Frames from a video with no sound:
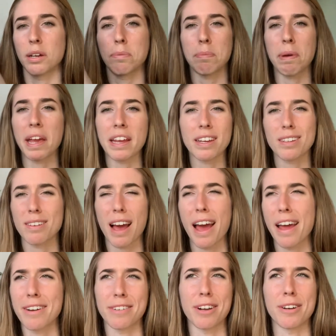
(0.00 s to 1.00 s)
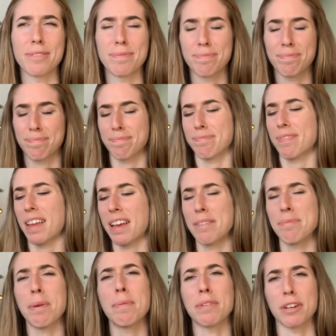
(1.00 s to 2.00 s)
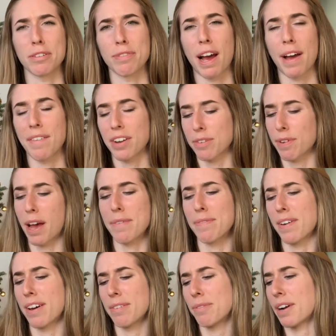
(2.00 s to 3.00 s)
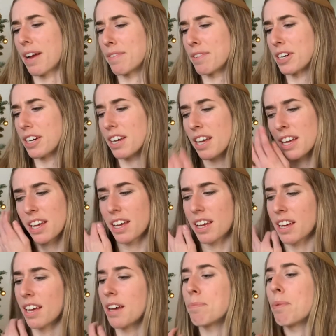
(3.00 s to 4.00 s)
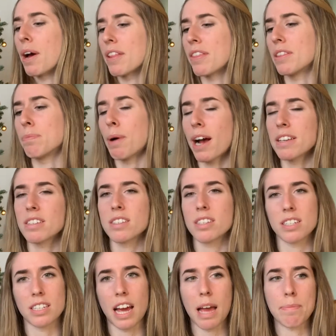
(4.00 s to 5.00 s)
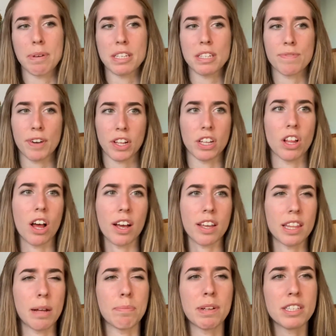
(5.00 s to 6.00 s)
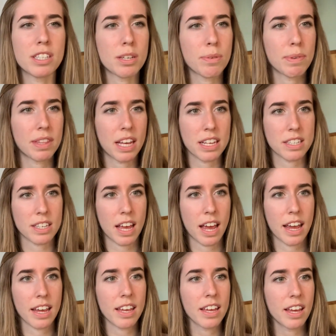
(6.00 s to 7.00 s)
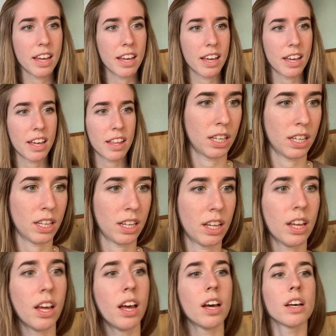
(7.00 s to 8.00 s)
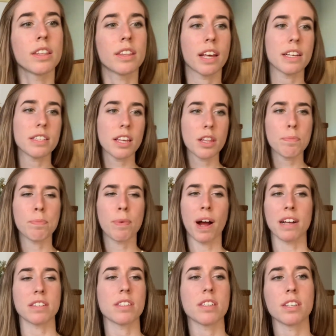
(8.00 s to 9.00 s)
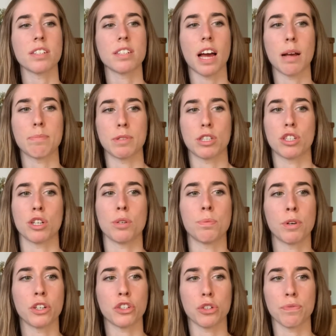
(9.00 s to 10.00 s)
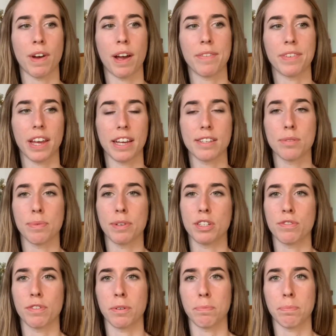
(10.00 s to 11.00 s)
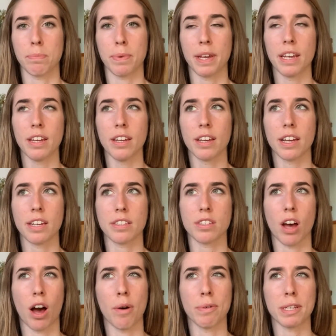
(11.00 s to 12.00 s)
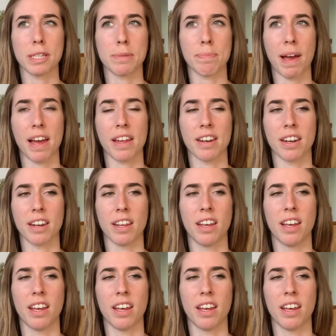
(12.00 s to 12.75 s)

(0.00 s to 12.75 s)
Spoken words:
pink. I don't know. Or maybe they're 5 out of 5, whatever. But the processing time is fairly long on them. Let's see what they say. They say the processing time is 2.25 days, which for me, it's always been